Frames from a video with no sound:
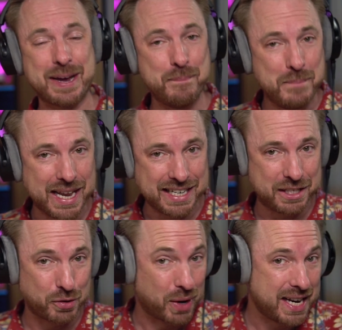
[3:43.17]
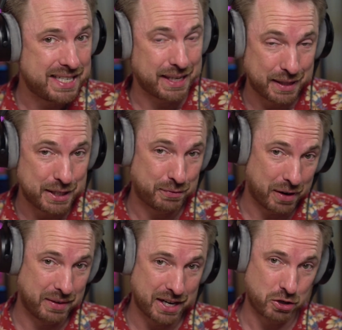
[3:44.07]
committed to releasing these
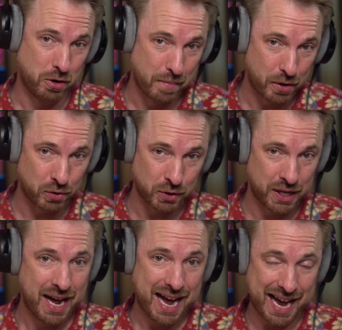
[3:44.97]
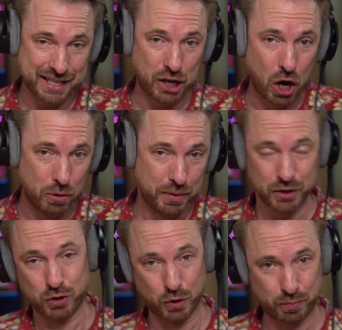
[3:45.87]
foundational models as
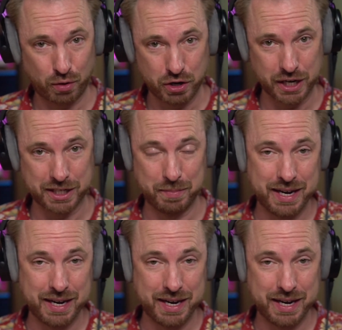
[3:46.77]
open source projects,